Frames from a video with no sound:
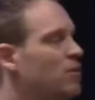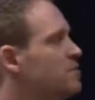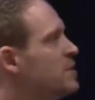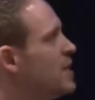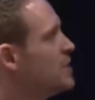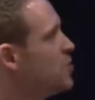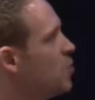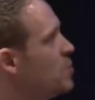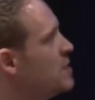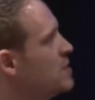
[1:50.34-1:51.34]
of the
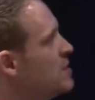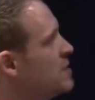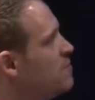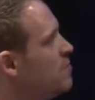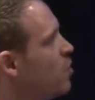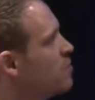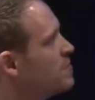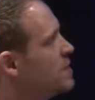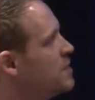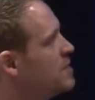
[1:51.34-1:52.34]
diterpenes is involved
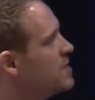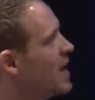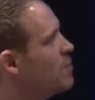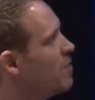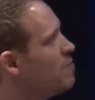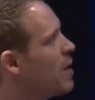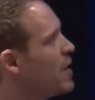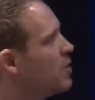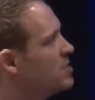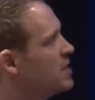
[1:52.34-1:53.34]
in these type of
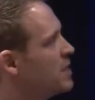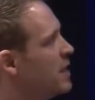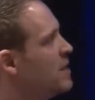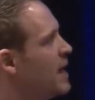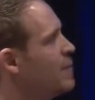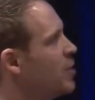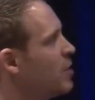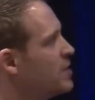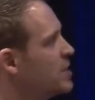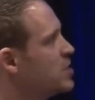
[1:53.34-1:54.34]
biotic and
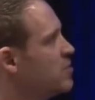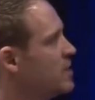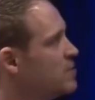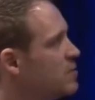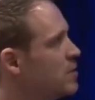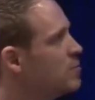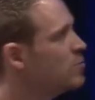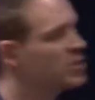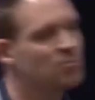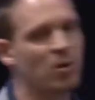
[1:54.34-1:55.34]
abiotic stress
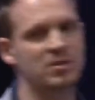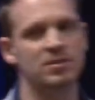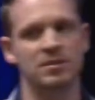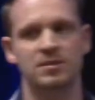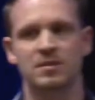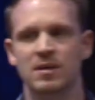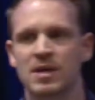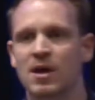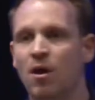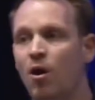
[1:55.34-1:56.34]
responses,
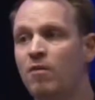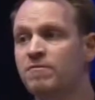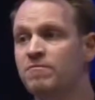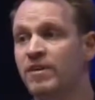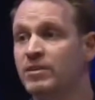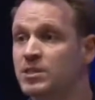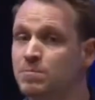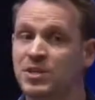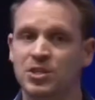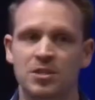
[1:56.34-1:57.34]
often very
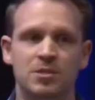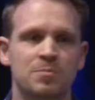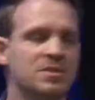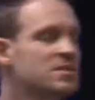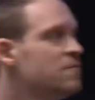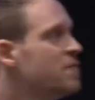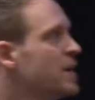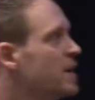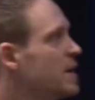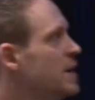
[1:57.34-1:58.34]

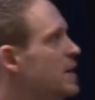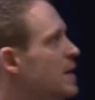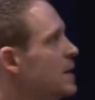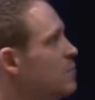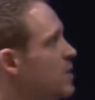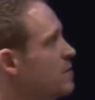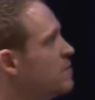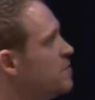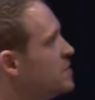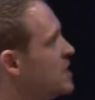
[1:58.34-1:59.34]
species-specific. We
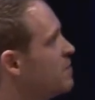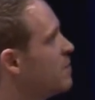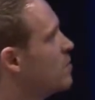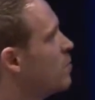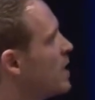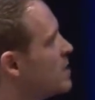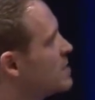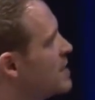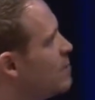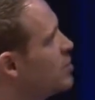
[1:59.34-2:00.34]
have several
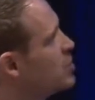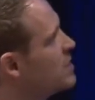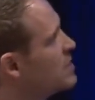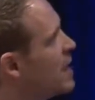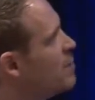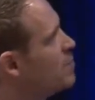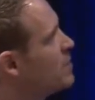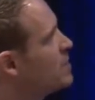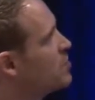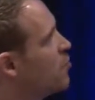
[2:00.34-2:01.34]
well-established
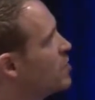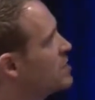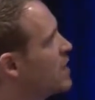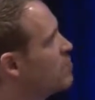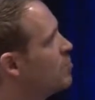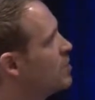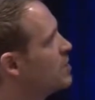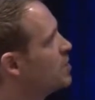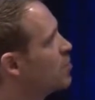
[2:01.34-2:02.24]
examples, for example, in the